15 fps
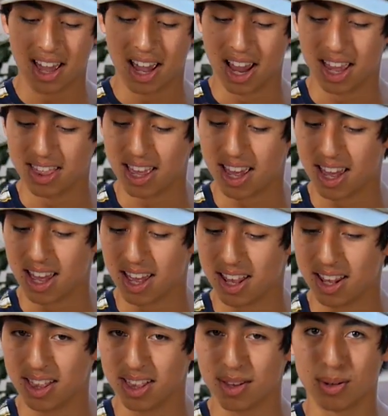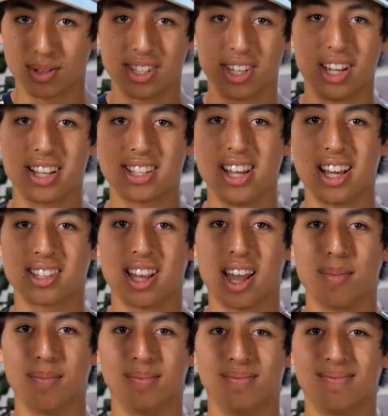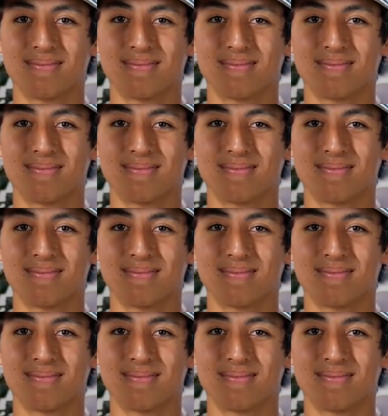And then I'll see you guys next time.